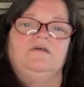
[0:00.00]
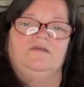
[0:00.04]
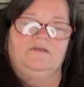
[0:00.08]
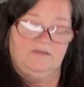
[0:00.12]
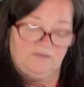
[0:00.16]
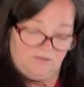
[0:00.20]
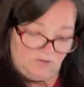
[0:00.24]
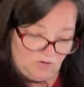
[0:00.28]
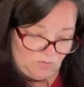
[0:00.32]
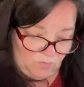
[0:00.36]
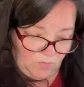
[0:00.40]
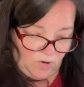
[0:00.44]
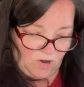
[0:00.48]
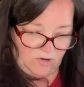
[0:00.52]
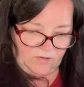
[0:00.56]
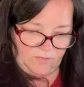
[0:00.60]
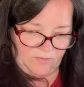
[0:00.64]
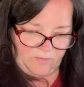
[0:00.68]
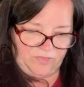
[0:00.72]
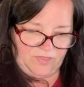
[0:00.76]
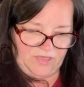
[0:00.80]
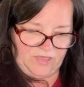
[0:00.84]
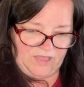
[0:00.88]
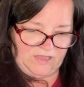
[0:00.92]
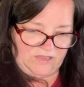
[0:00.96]
You're welcome.
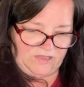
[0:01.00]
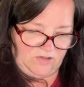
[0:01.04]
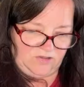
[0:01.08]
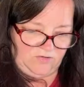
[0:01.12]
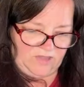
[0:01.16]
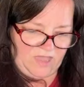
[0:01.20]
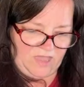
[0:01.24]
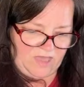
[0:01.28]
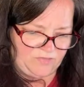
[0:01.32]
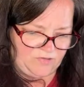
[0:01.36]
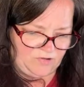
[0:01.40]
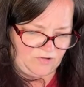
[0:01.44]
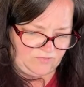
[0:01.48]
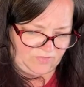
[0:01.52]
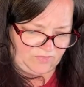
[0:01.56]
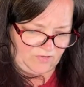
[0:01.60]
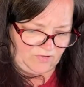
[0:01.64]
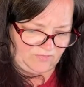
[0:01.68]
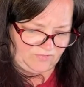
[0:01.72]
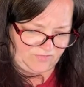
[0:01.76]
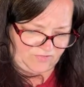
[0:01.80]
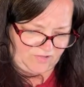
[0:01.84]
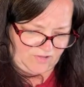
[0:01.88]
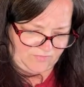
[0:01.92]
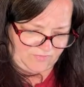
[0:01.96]
Thank you. Yeah, their
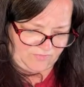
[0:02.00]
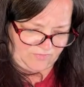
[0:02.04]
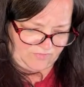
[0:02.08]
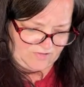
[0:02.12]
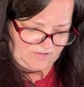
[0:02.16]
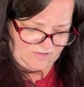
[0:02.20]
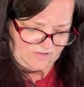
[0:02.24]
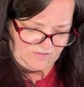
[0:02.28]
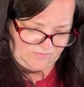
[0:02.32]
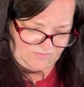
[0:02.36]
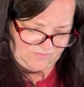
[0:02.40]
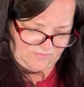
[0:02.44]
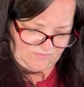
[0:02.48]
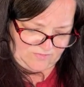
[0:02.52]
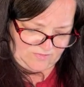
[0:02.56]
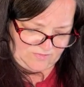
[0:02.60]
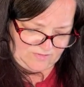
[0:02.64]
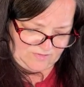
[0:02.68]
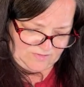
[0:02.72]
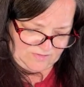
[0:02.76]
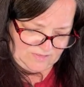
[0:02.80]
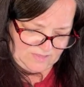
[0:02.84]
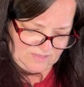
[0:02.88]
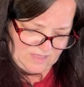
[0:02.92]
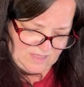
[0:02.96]
stuff's nice.
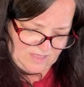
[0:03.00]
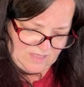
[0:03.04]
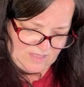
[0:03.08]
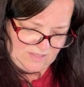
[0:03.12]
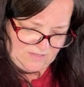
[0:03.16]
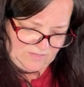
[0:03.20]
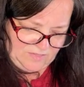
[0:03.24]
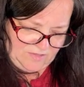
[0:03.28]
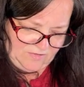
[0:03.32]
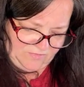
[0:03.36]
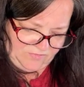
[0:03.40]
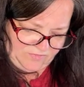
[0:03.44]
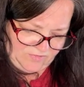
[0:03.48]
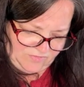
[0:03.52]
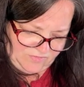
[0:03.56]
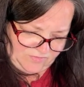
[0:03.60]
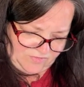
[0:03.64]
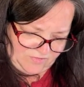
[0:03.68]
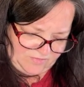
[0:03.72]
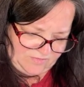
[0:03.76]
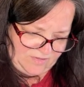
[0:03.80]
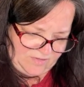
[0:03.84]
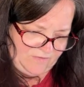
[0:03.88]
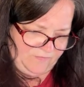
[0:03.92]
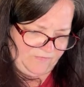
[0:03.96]
This is
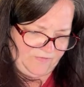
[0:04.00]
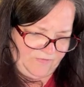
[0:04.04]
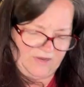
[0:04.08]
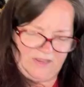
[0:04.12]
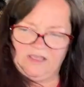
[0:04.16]
the Tiffany